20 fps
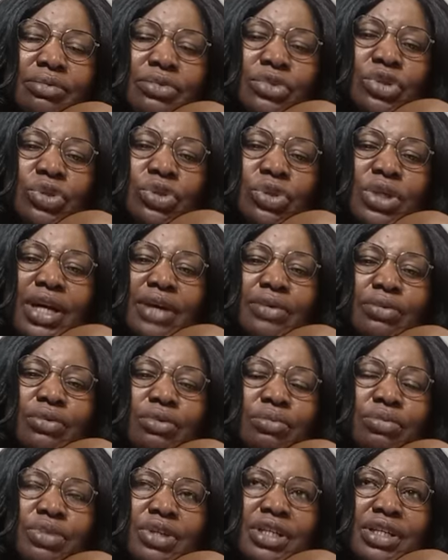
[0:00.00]
so that it
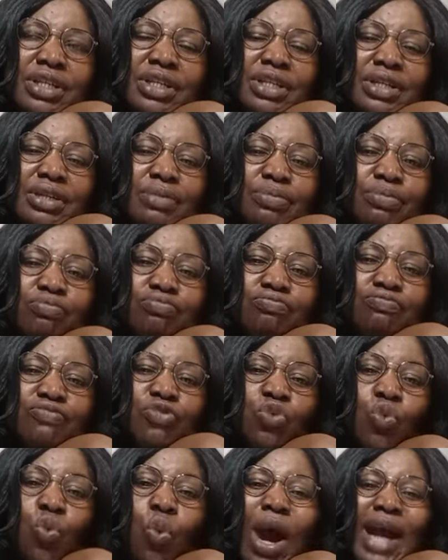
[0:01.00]
won't be
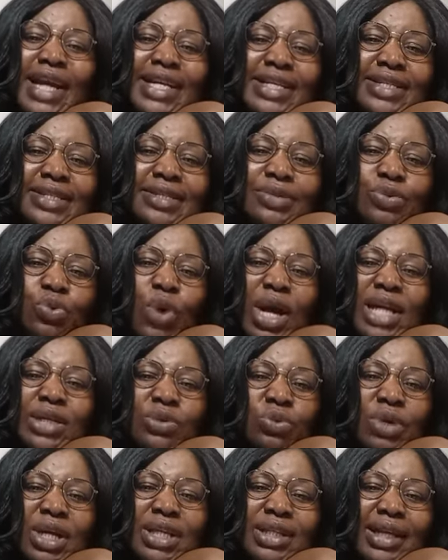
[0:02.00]

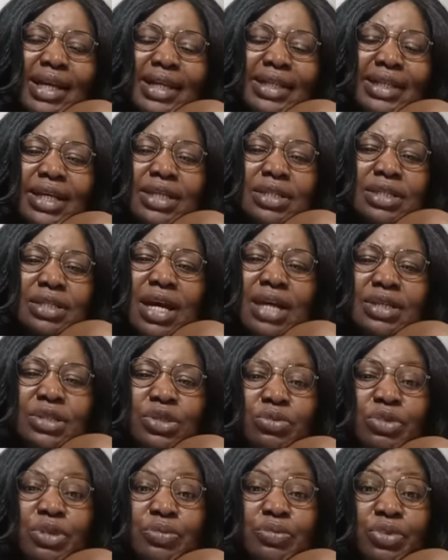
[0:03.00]
white like that it
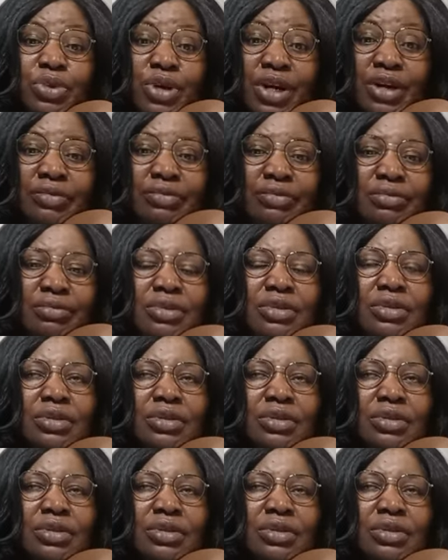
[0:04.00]
has to be brown